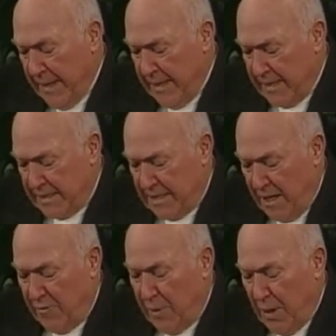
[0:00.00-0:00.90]
the
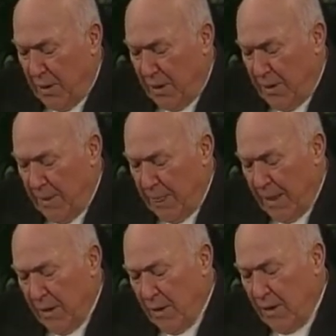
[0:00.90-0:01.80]
son of Beor,
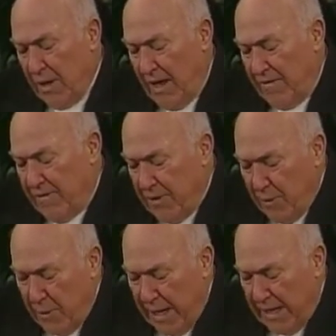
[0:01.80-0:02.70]
who loved the
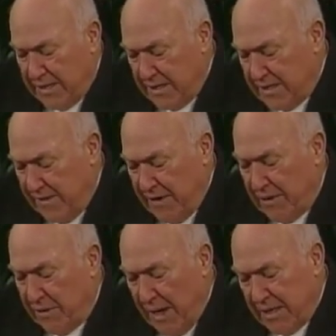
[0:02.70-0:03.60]
wages of
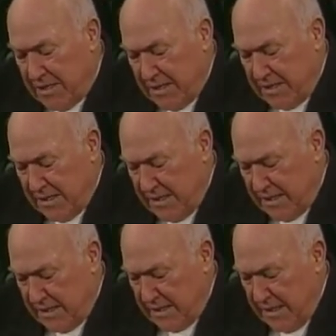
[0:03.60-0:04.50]

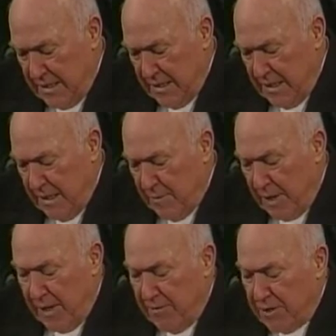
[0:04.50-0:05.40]
unrighteousness.
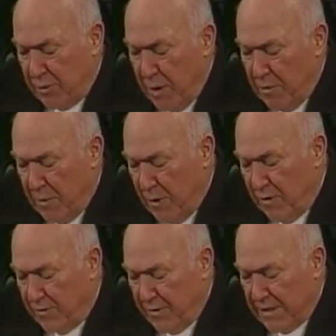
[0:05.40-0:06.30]
But he was
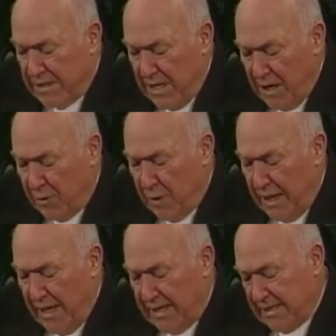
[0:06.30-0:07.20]
rebuked for his
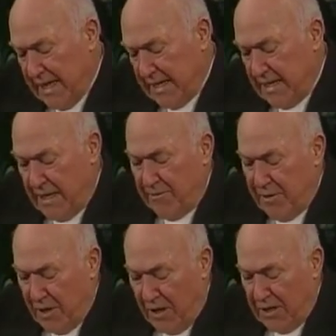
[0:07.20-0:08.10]
iniquity as that dumb
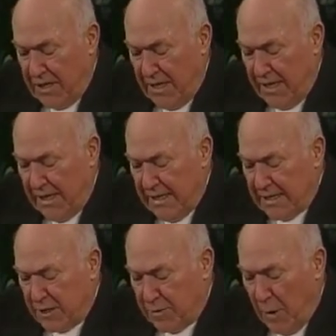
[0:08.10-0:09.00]
donkey
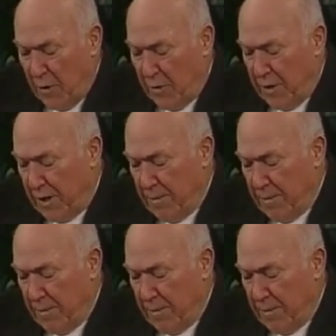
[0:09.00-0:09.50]
spoke with a